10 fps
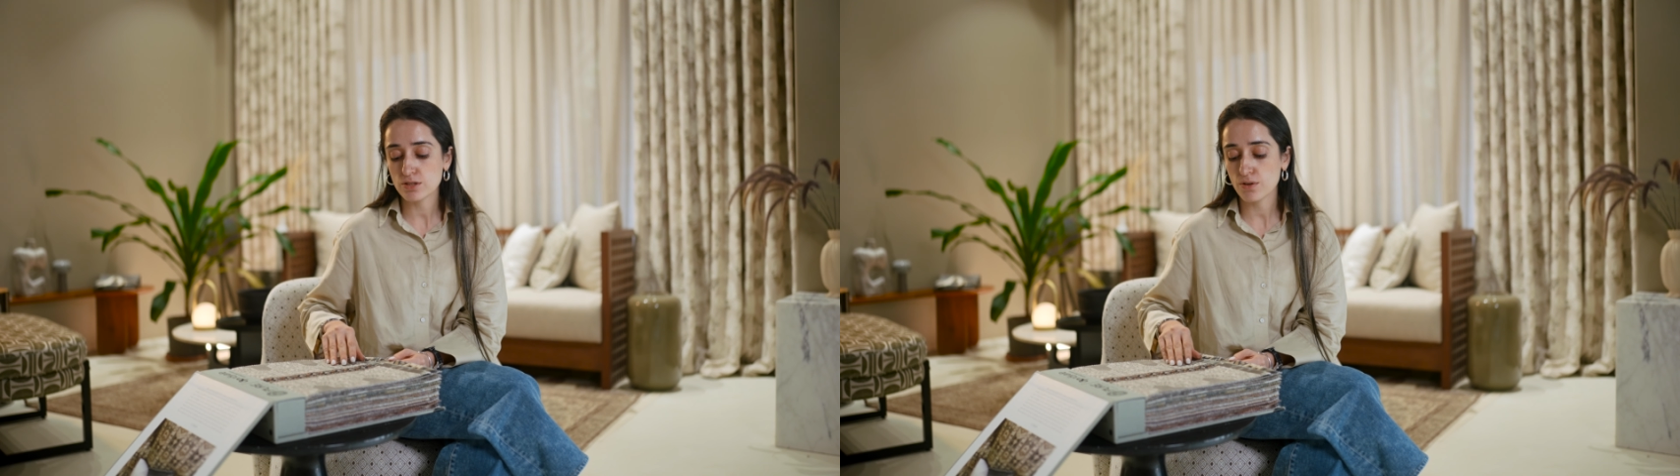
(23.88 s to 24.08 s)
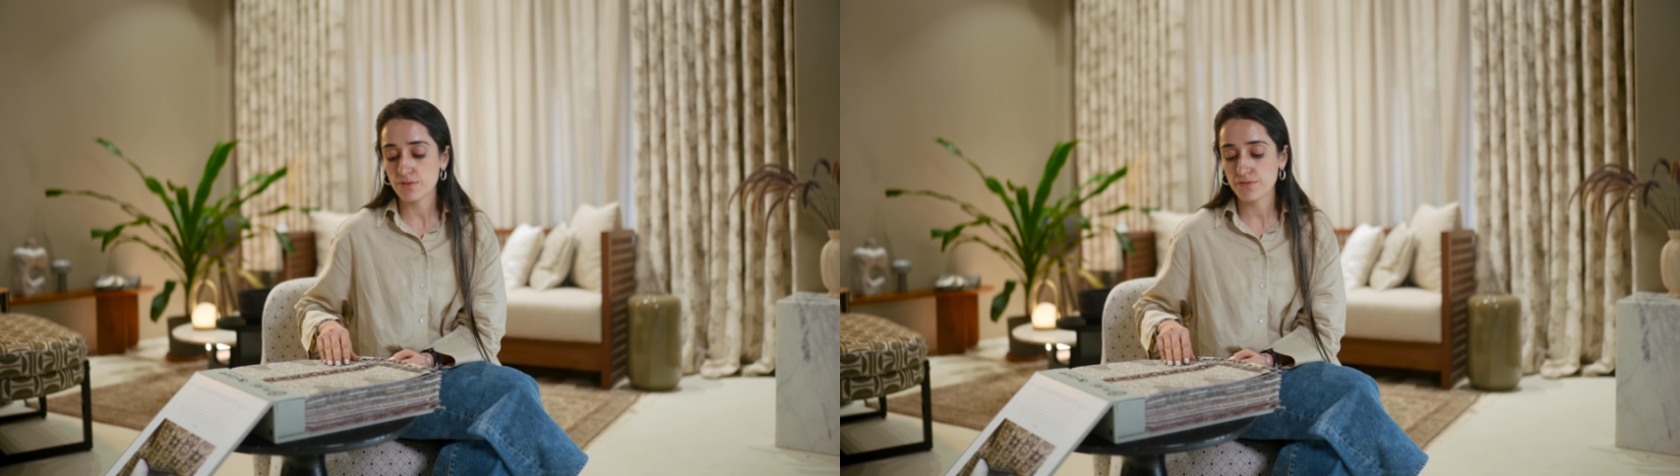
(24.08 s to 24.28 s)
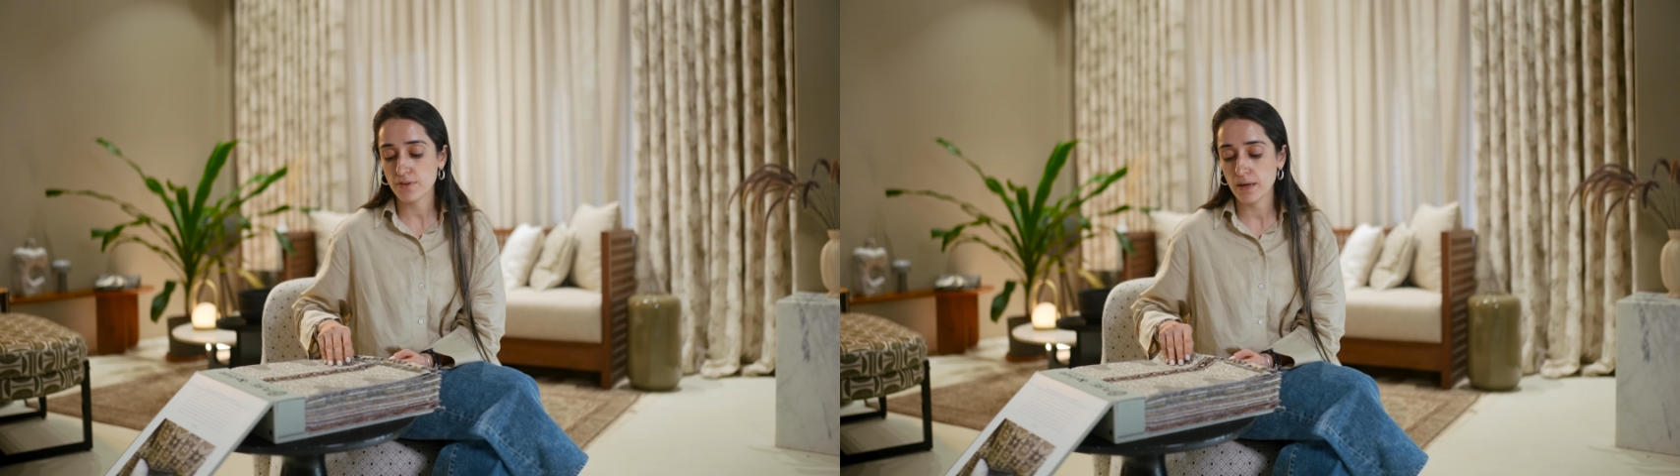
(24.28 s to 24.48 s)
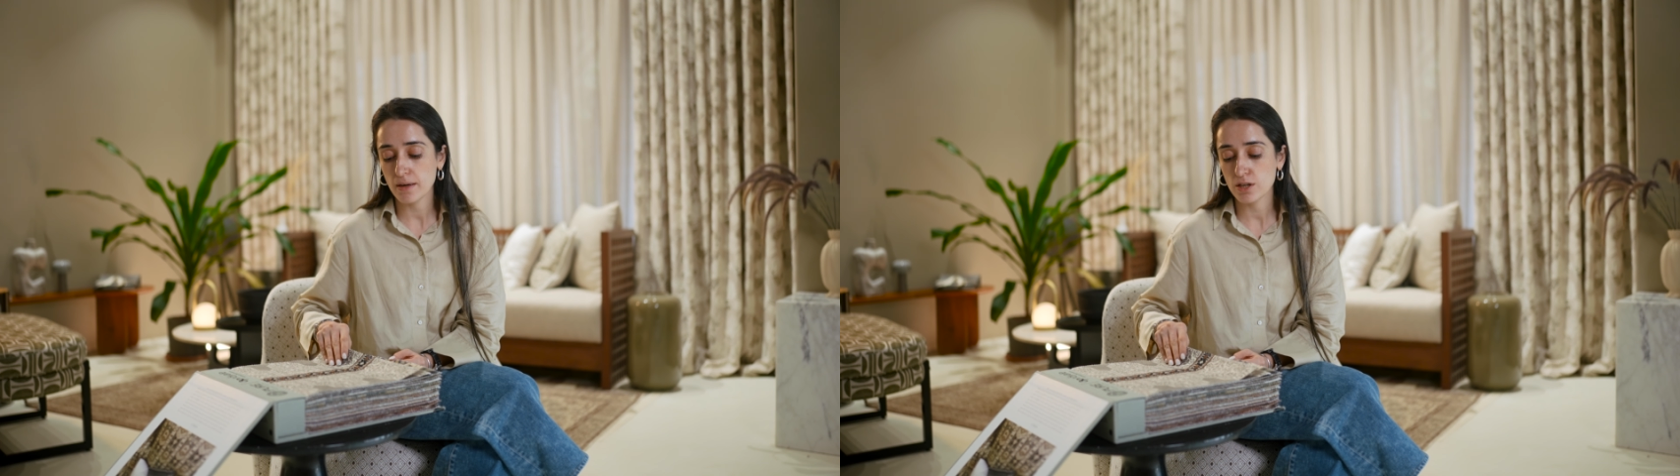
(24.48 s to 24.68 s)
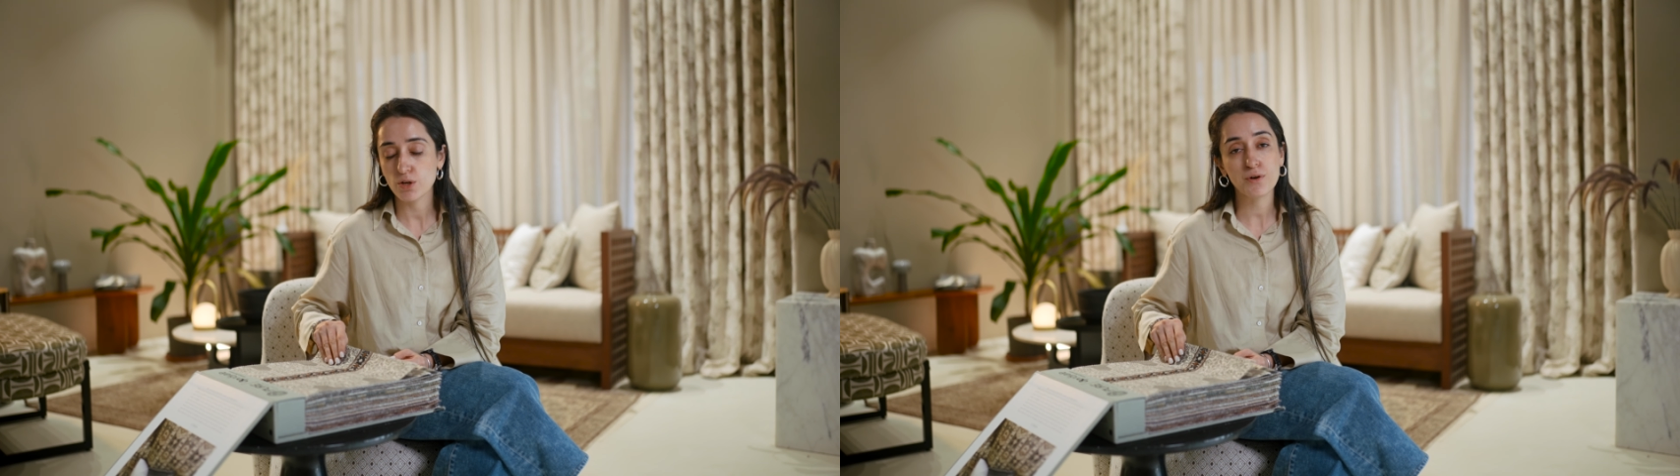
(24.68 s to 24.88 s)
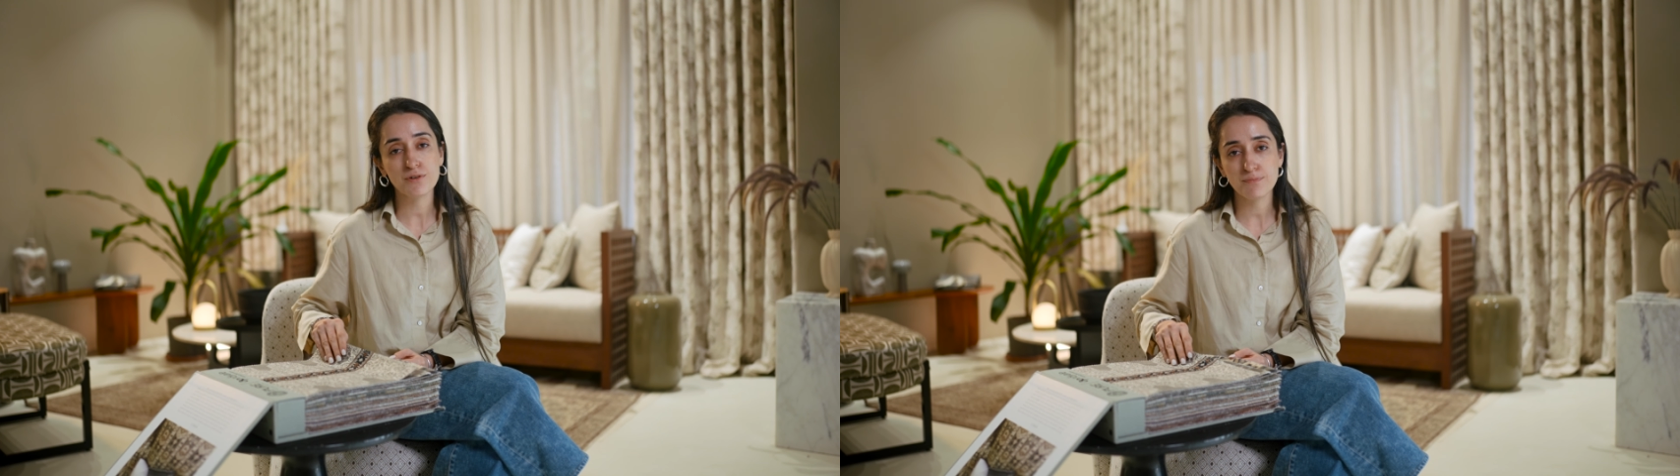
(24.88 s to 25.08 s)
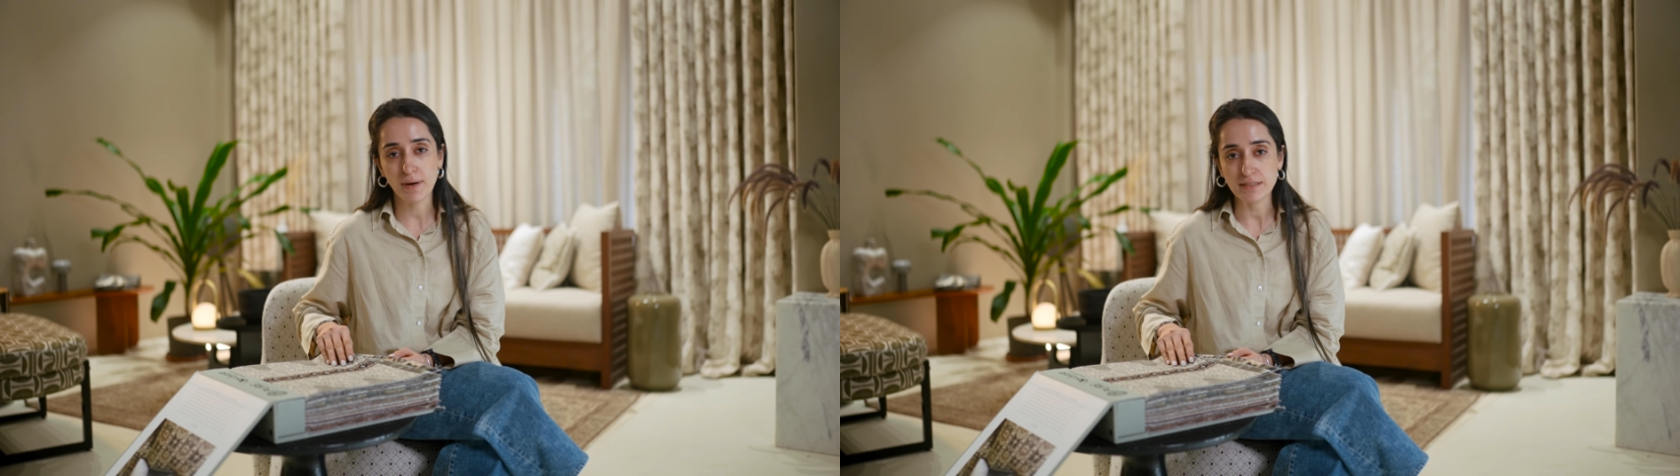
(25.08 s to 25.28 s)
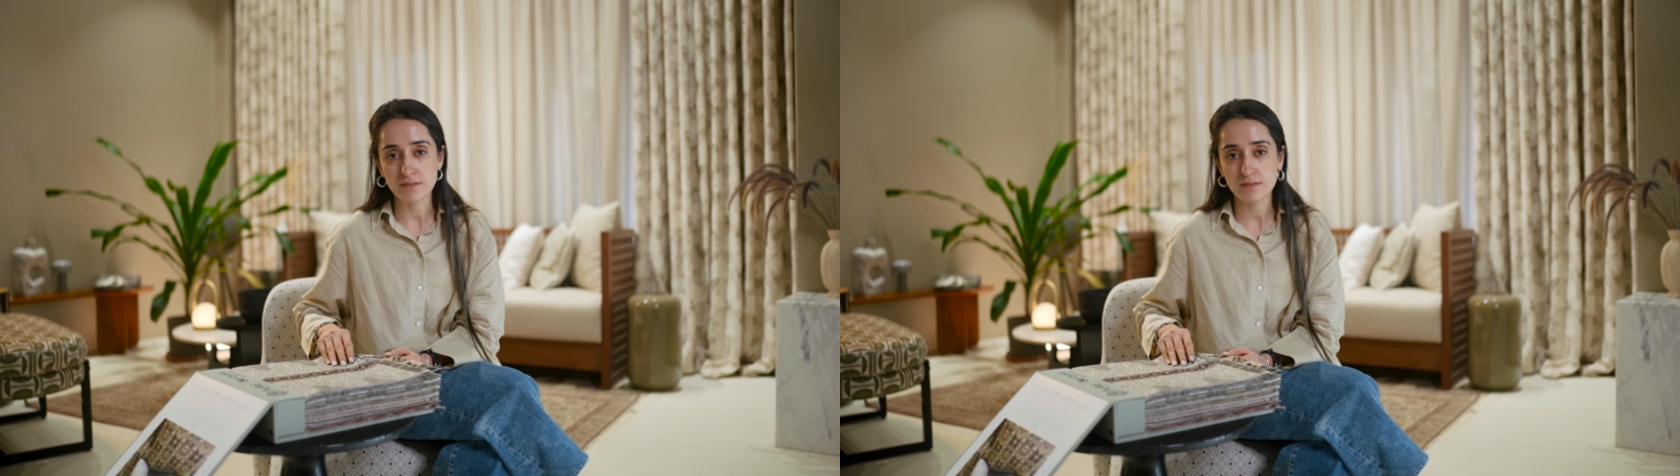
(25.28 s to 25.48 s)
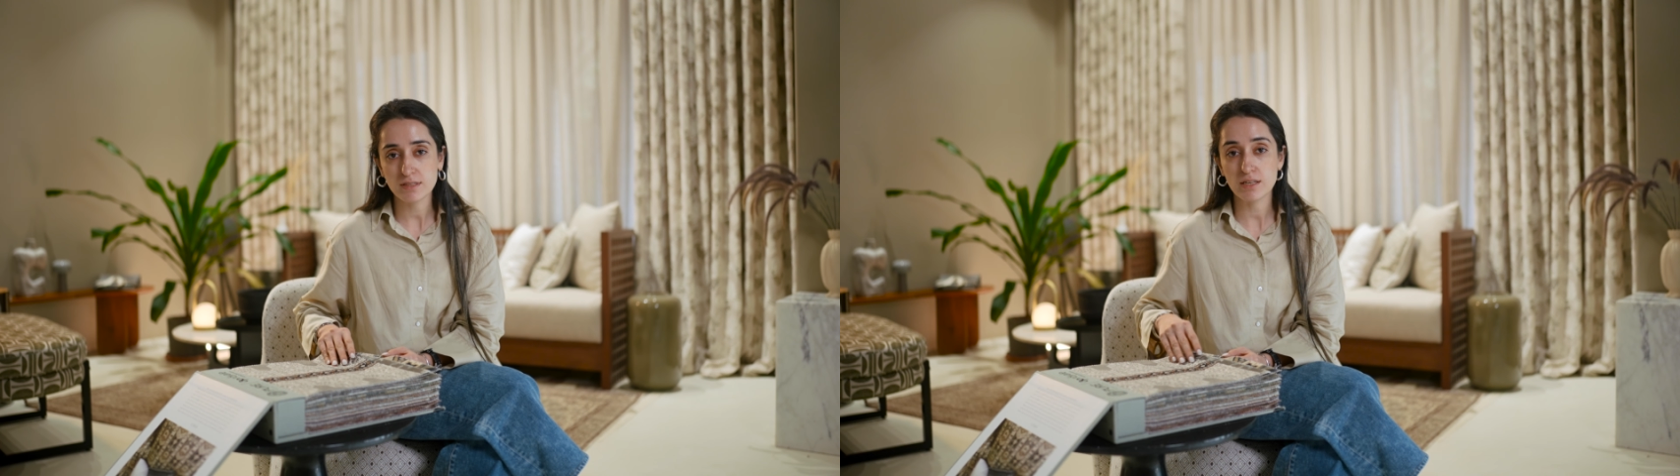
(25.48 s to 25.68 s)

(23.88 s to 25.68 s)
of a lot of patterns